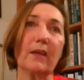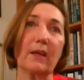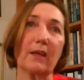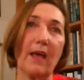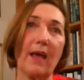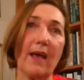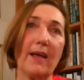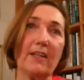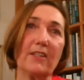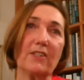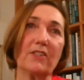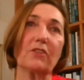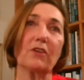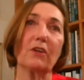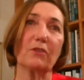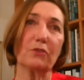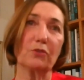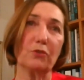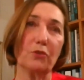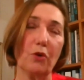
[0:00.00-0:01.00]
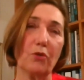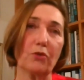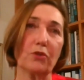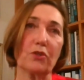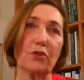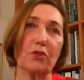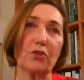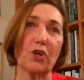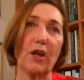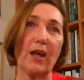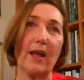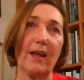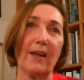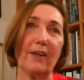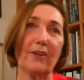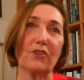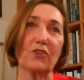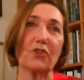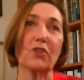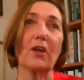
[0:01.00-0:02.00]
the case not to change.